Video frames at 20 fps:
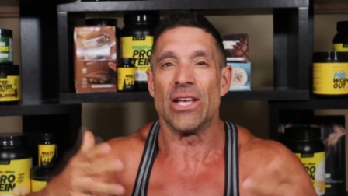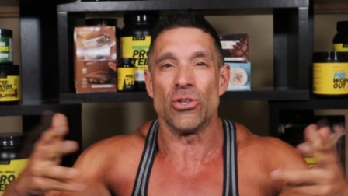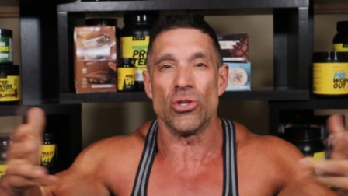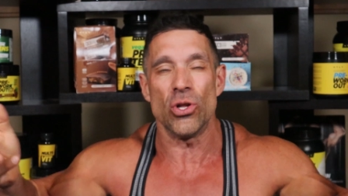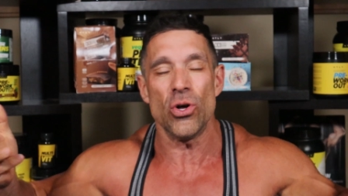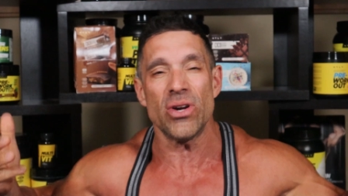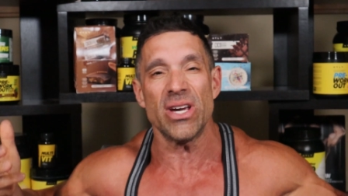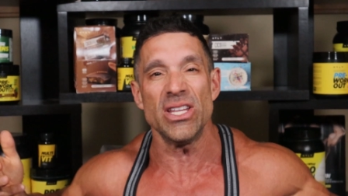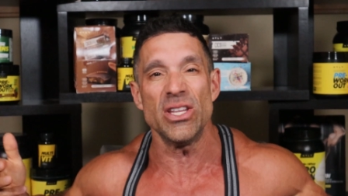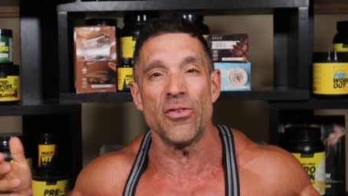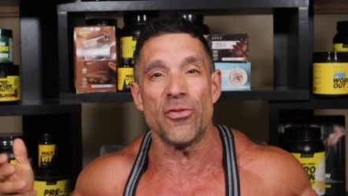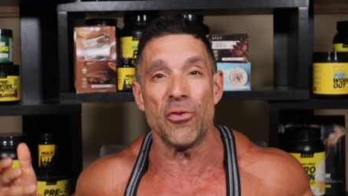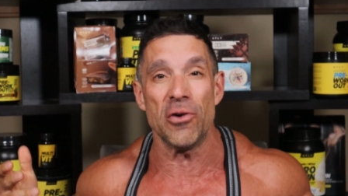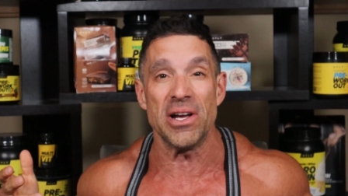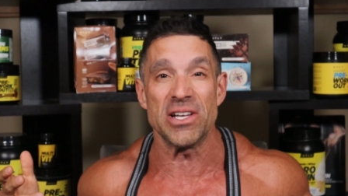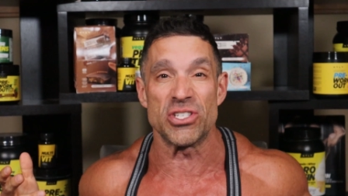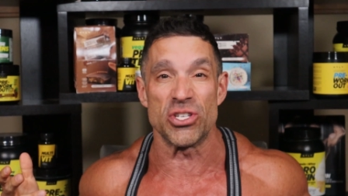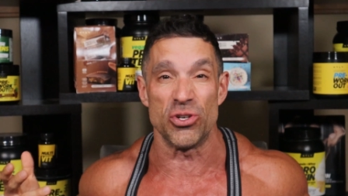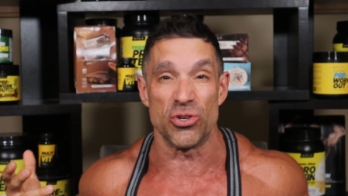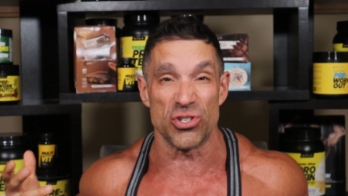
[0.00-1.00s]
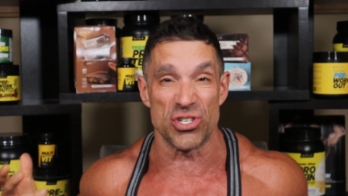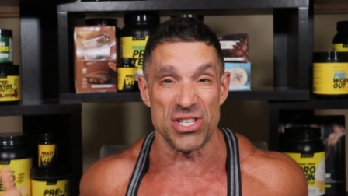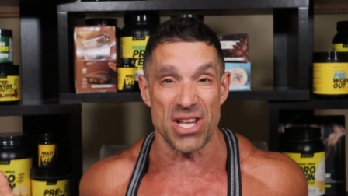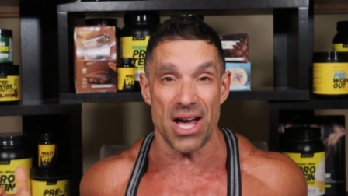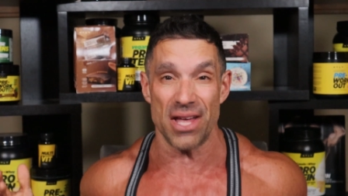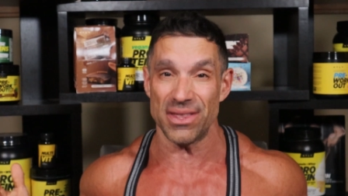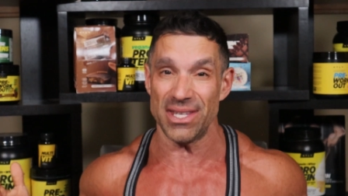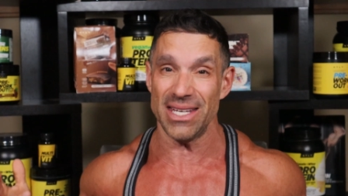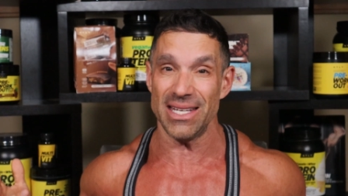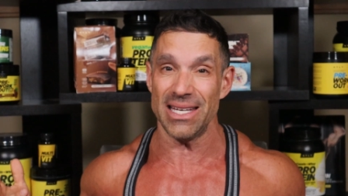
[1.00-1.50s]
and you look in the fridge and there's
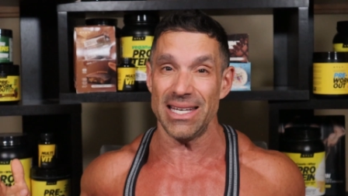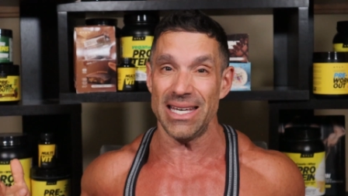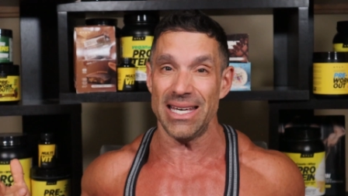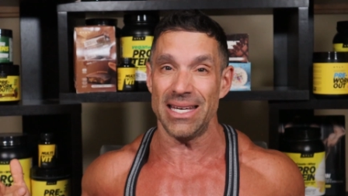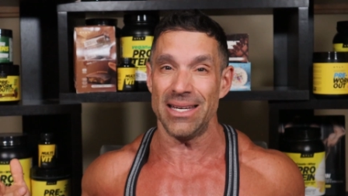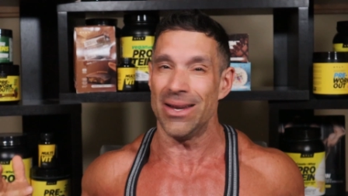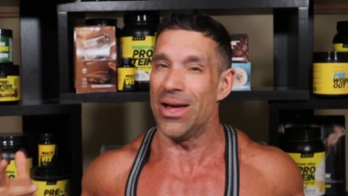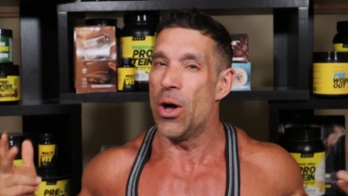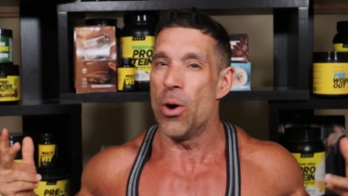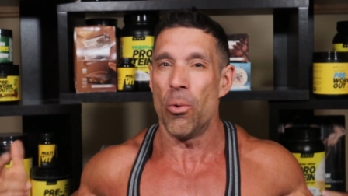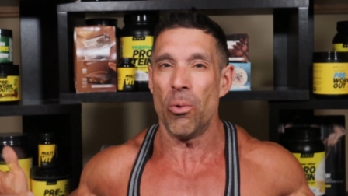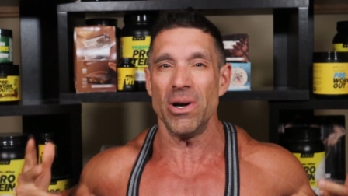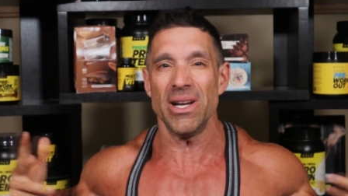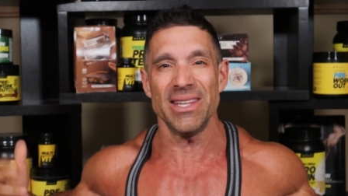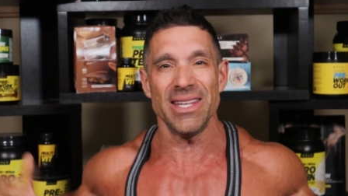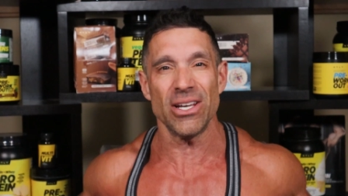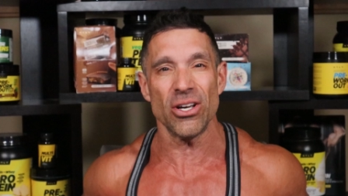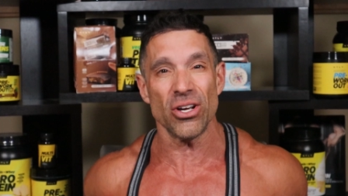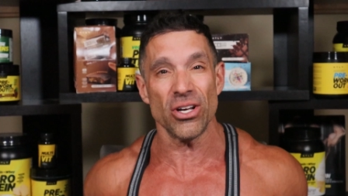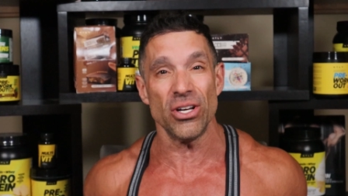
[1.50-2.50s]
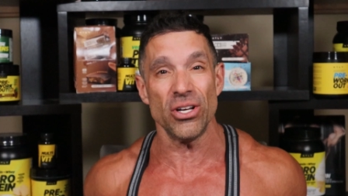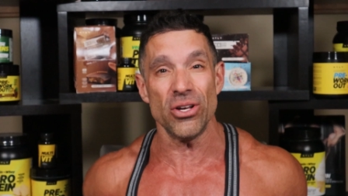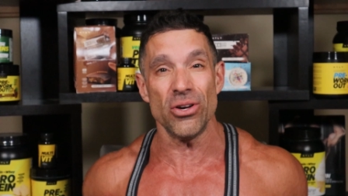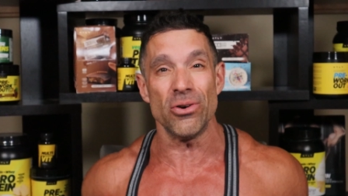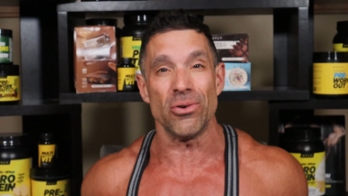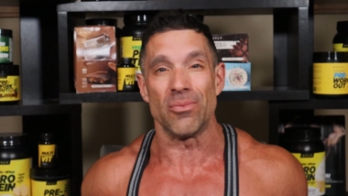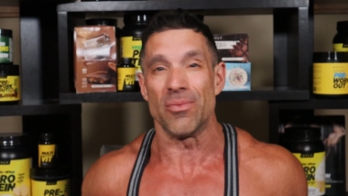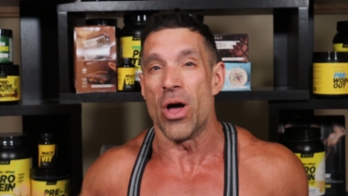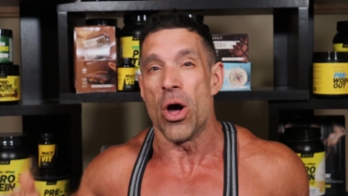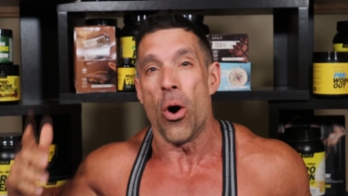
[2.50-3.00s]
nothing to eat, what do you think you're going to
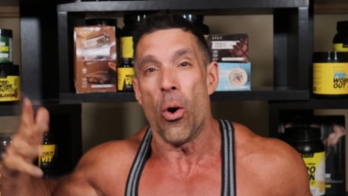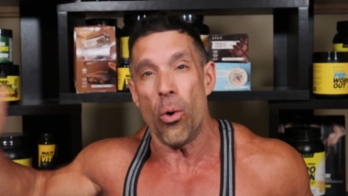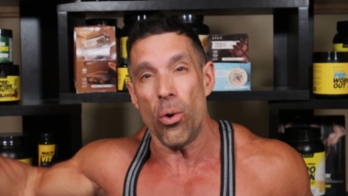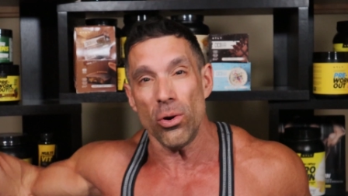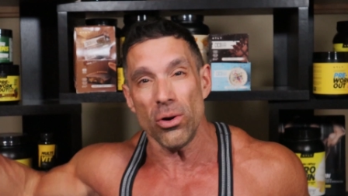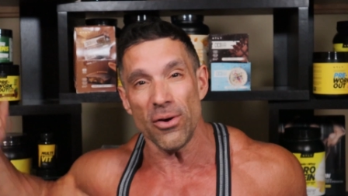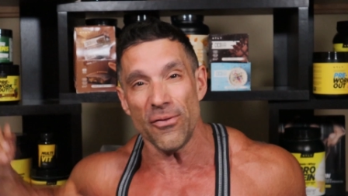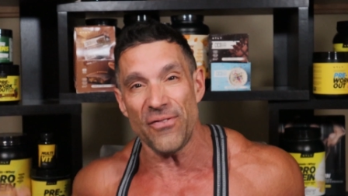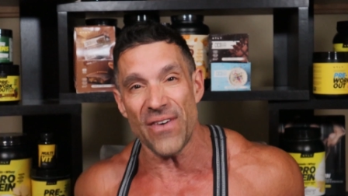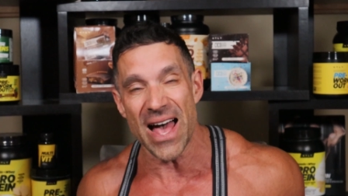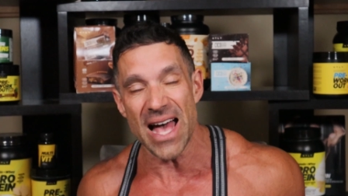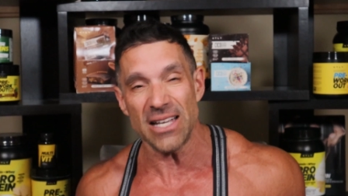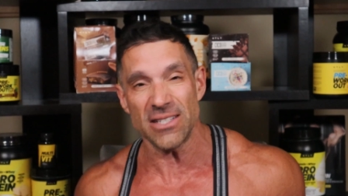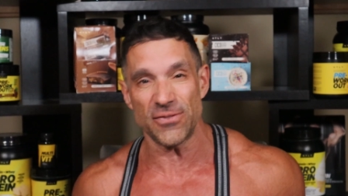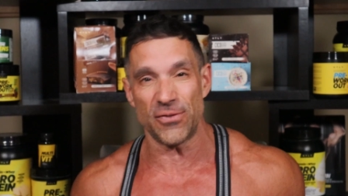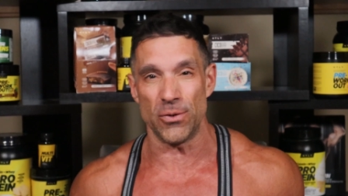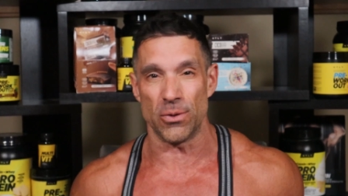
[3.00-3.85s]
do? Order fast